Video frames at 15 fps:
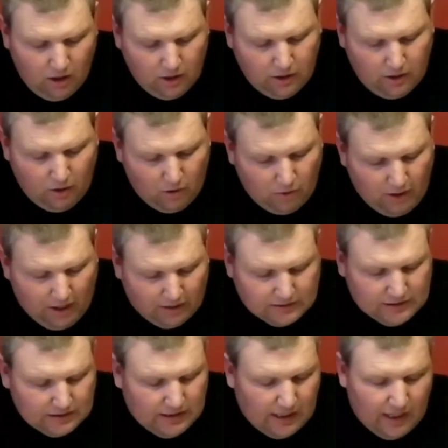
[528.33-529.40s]
You know,
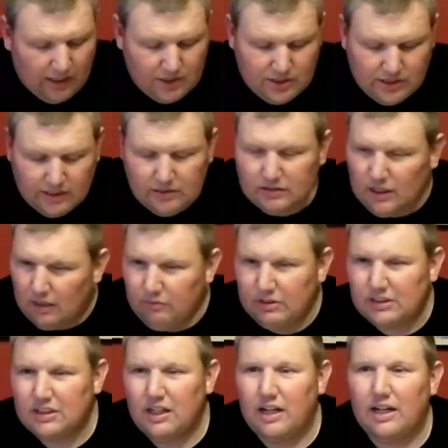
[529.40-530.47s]
Allysin Kay, she's, I would
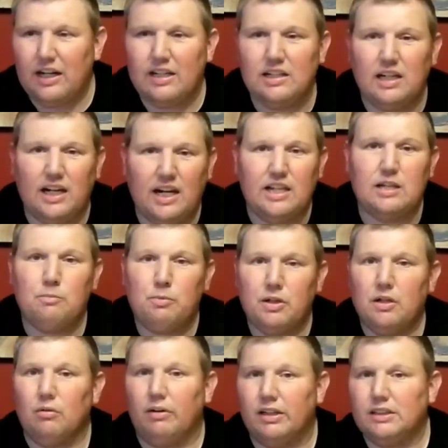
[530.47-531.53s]
say, in the
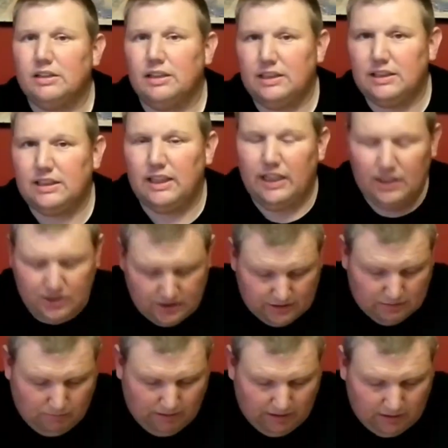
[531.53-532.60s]
independent wrestling scene,
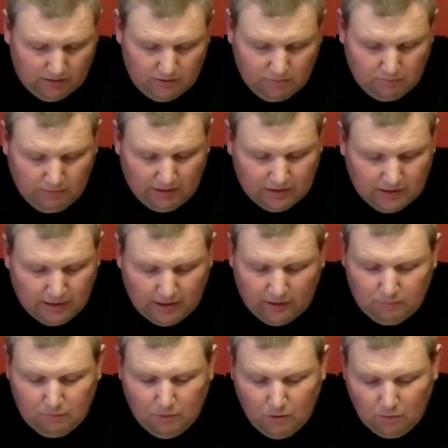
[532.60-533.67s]
she's a main
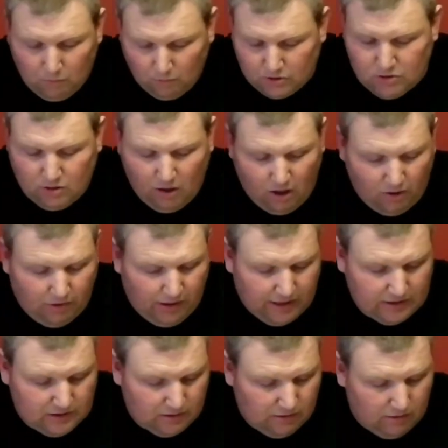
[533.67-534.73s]
name. Richard
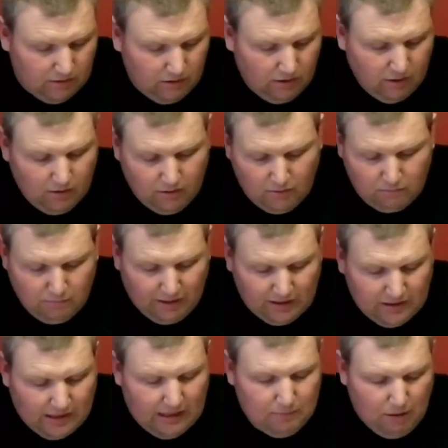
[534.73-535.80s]
Holliday's a
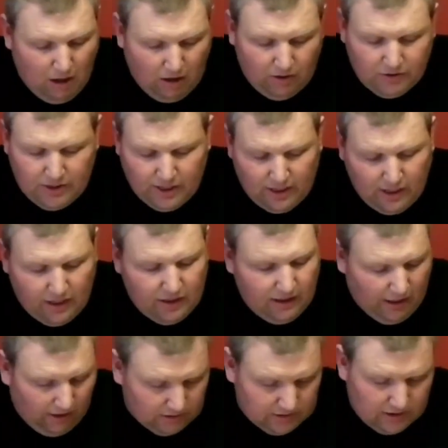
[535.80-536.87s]
main name. Holidead,
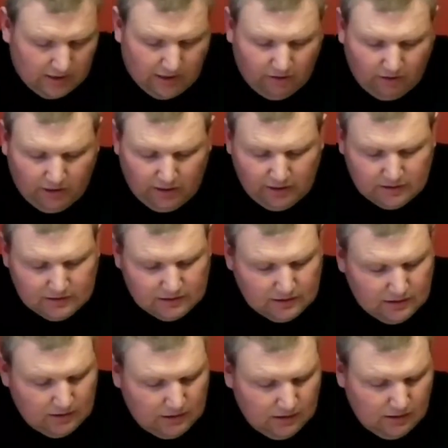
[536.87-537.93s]
Allison
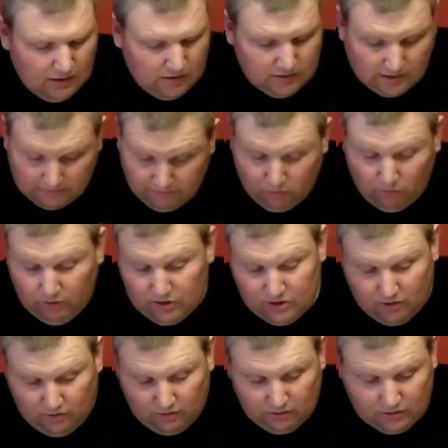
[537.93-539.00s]
Aries, Davey
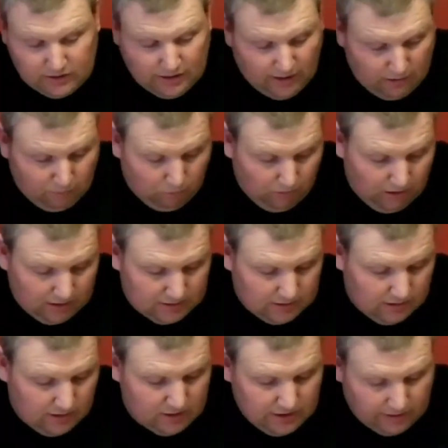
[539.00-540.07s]
Richards, Deonna
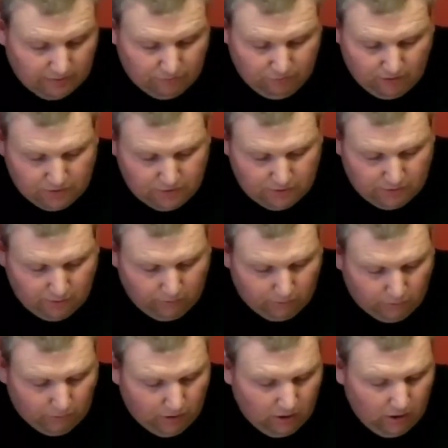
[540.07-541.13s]
Purrazzo, Jacob
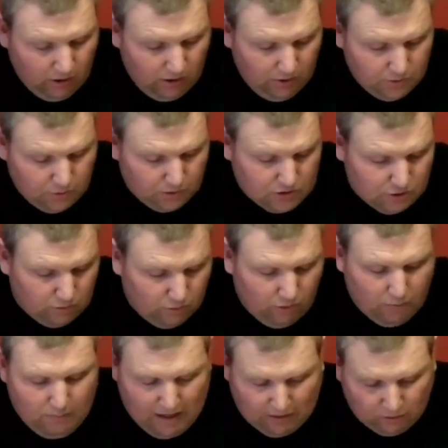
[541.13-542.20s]
Fatu, Trish
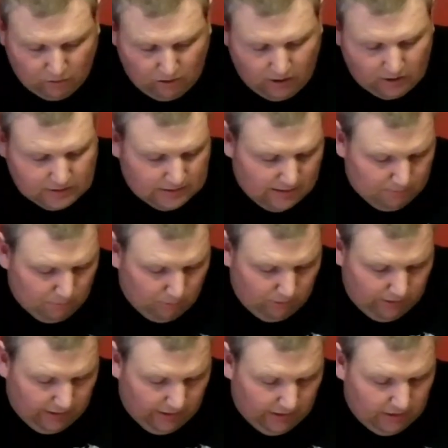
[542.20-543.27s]
Adora, Matt Cross,
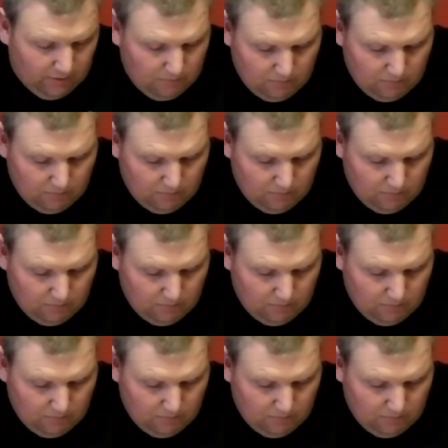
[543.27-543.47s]
Kimberly,